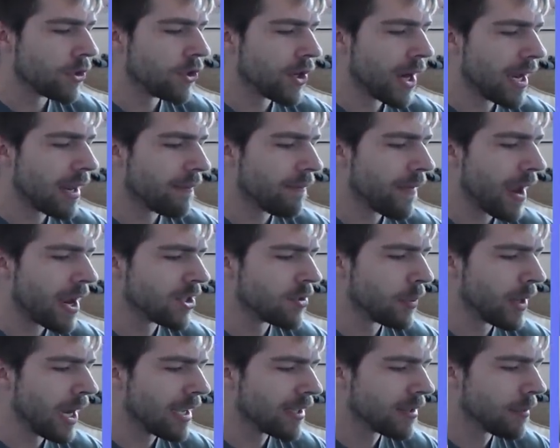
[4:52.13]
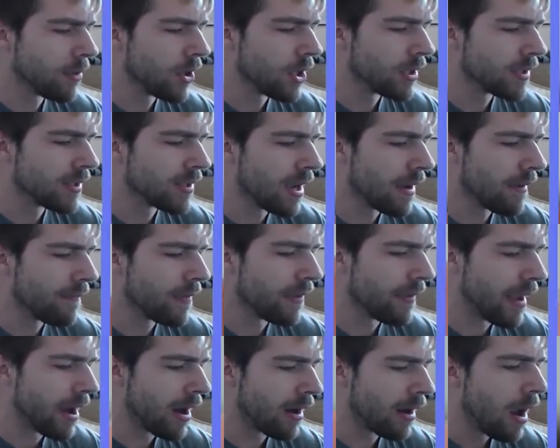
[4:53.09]
Shining Fates. We got some good stuff
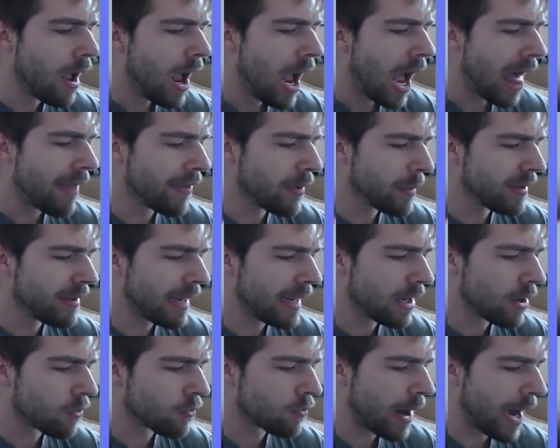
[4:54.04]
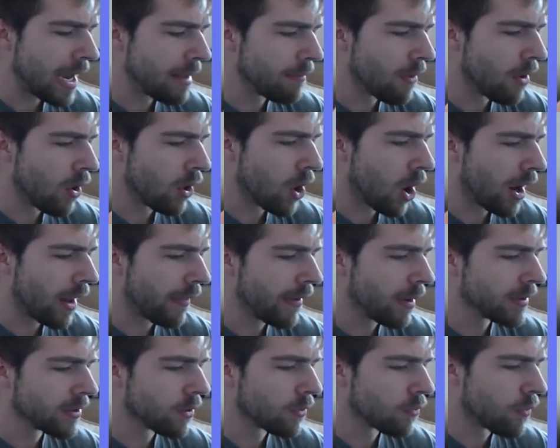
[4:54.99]
in there. I think we did get a rainbow card. I
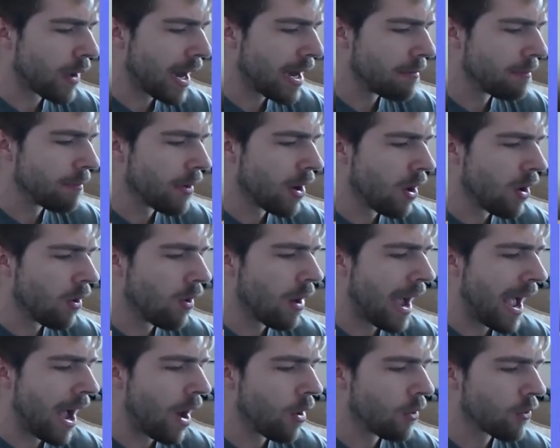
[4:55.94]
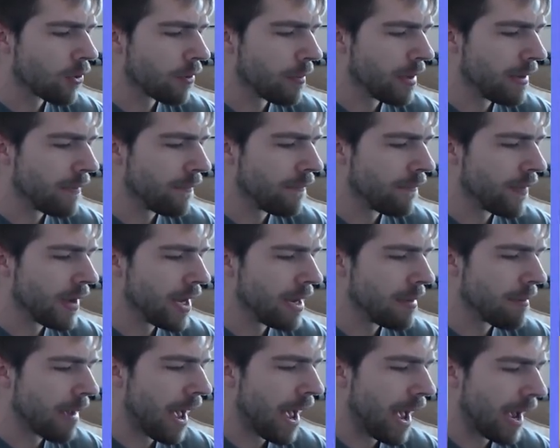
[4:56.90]
think it was a rainbow Alcremie
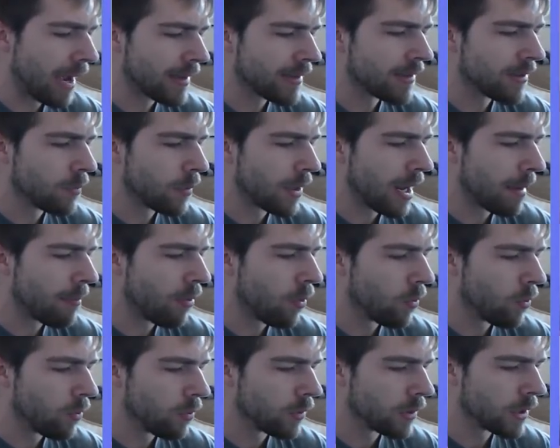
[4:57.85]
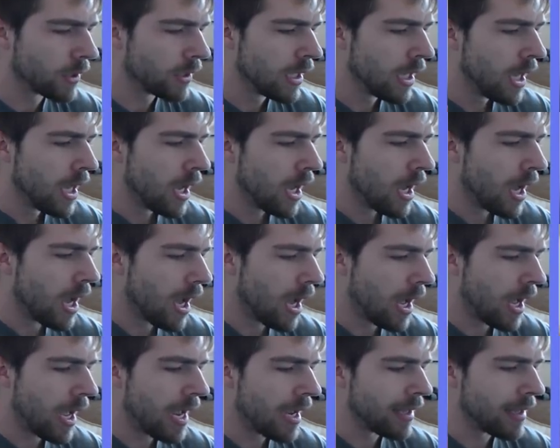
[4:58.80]
VMAX is what I pulled
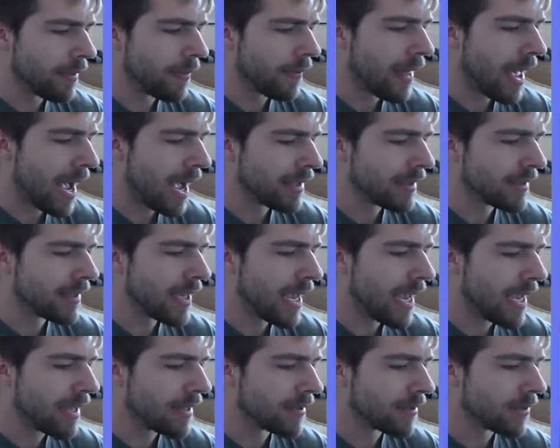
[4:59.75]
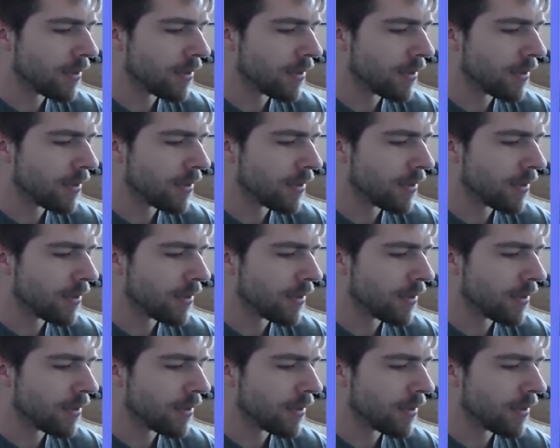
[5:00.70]
uh, in that 10.